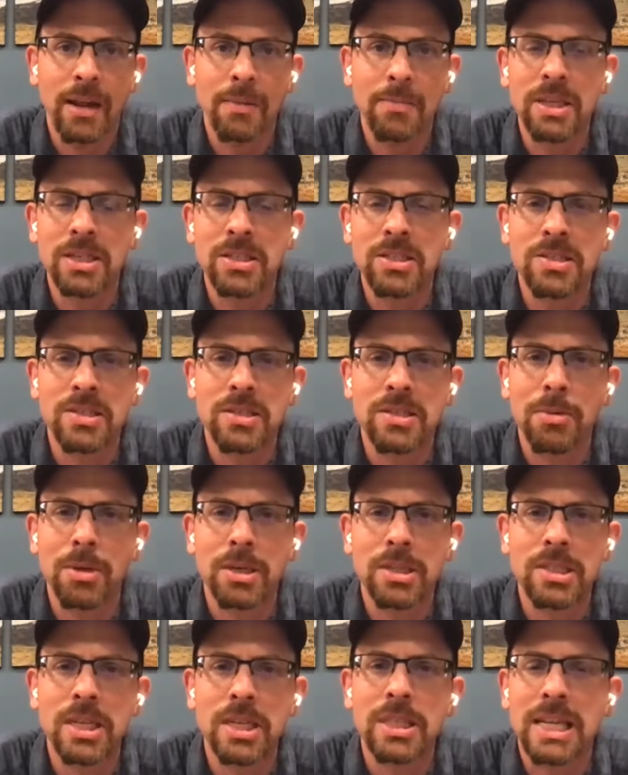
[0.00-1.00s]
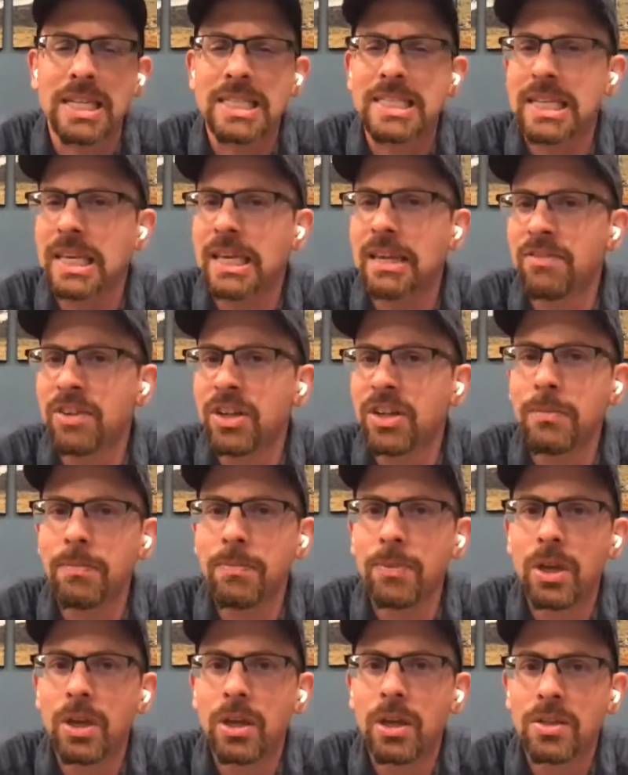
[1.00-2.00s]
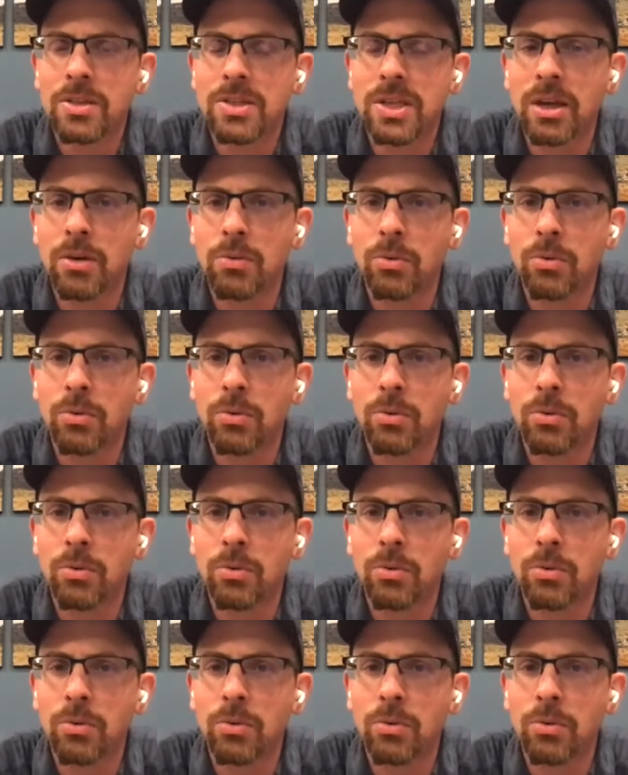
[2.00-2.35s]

I mean, to some extent, that's a given. It's like,